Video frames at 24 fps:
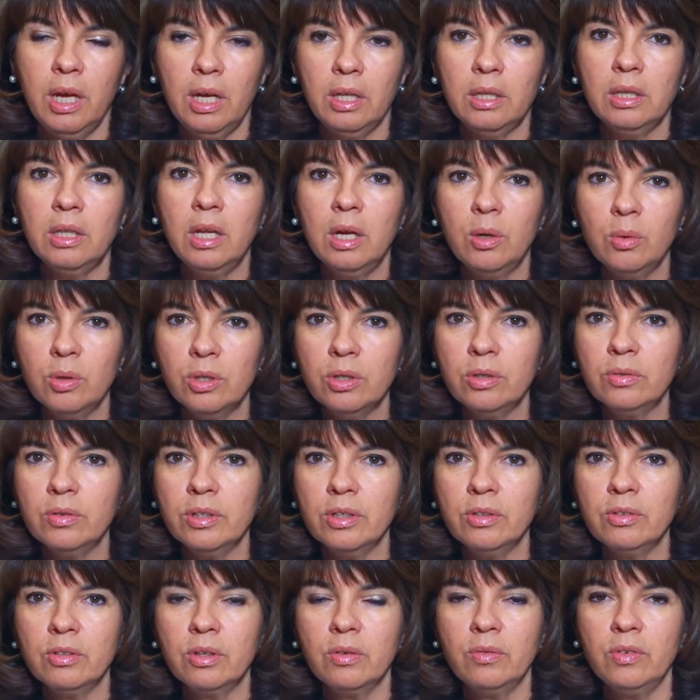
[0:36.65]
and lower the
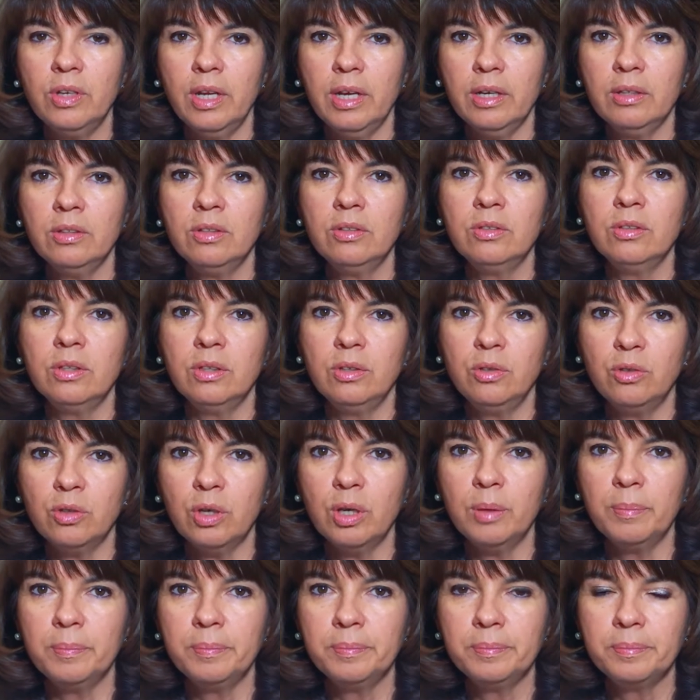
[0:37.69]
risk of Down
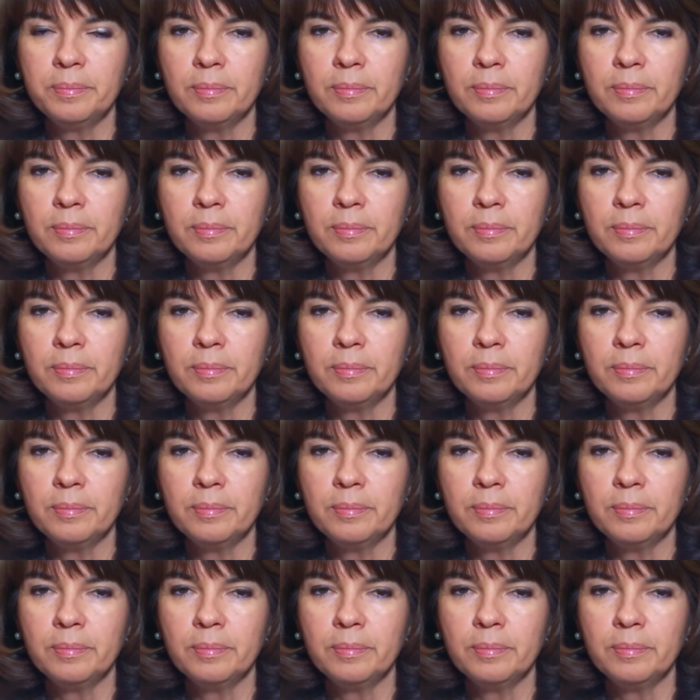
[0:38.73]
syndrome.